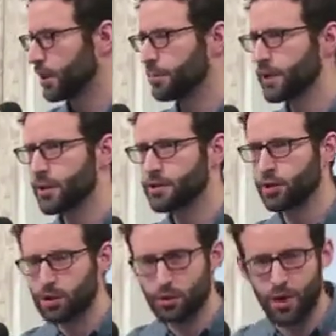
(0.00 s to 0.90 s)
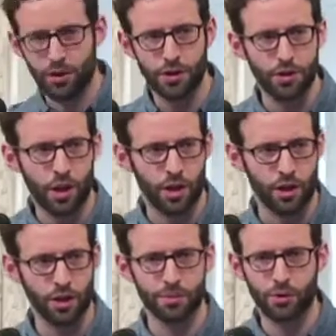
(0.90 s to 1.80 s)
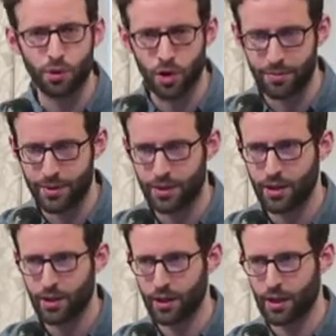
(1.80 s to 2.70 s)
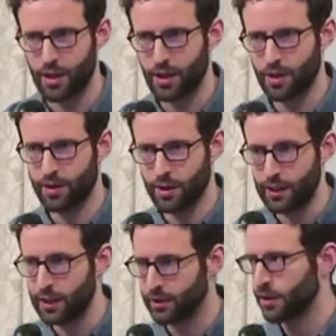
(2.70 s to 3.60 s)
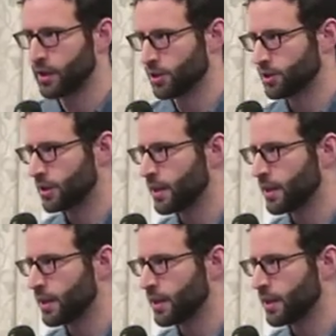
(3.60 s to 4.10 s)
And because the ocean water is dark, it absorbs the heat and the energy.